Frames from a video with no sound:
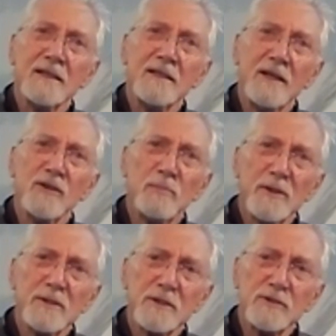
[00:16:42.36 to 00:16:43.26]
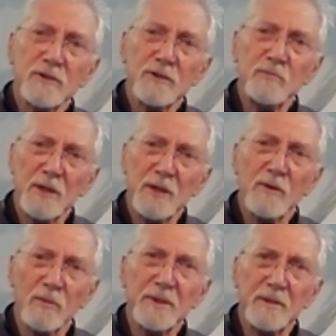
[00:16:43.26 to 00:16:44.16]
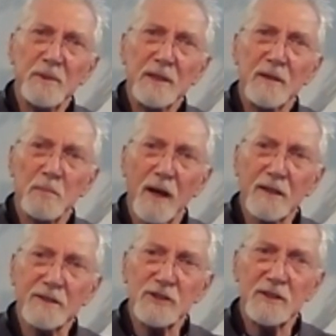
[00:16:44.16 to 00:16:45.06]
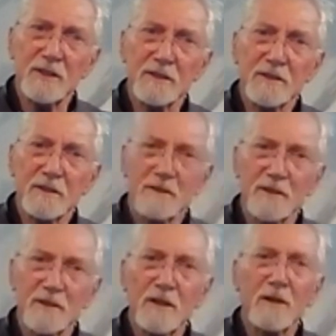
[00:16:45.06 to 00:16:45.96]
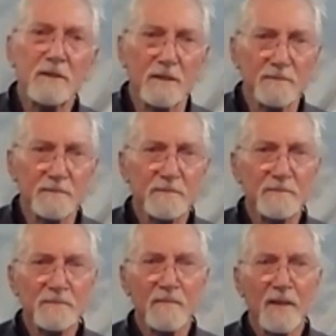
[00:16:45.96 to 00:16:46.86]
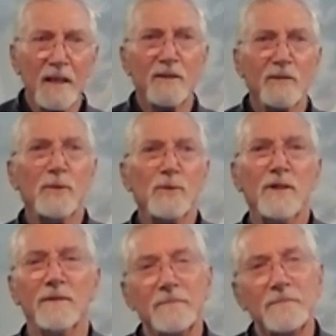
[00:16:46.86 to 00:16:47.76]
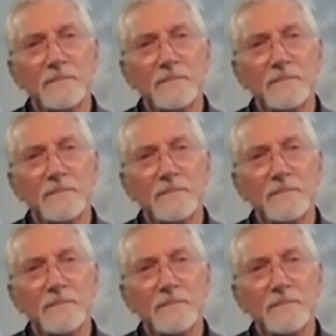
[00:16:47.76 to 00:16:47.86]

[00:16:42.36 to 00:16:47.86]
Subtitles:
The other person to whom we owe a pretty big apology is Siddhartha, the Buddha.